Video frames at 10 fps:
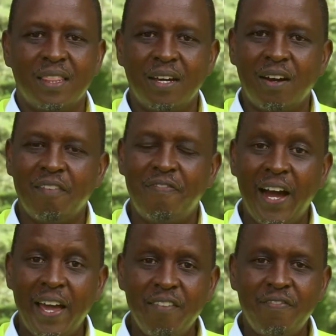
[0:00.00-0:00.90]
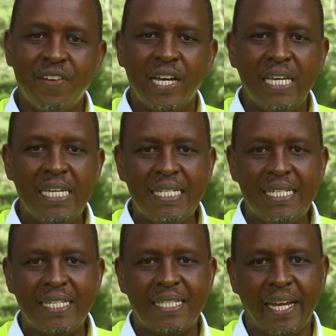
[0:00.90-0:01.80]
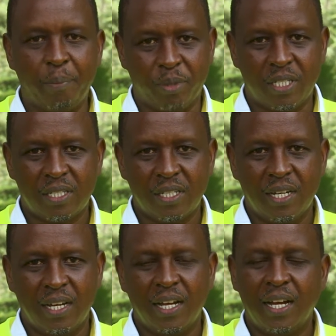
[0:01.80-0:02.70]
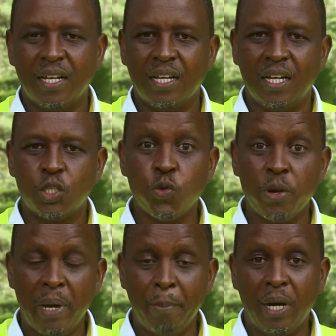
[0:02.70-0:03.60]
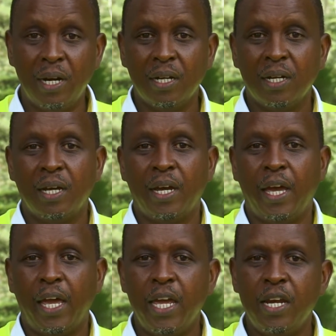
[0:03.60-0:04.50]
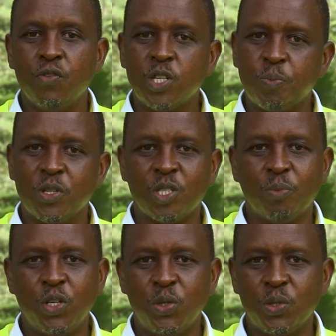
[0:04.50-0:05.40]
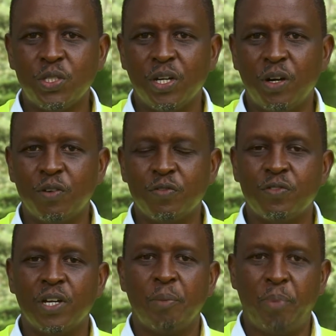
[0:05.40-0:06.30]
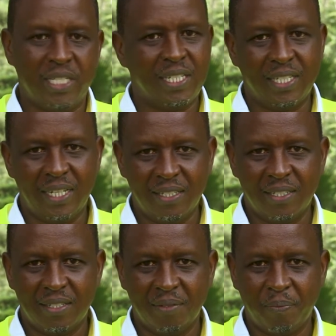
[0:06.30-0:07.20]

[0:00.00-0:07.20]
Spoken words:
There are 5 easy steps to remember in responsible use of pesticides.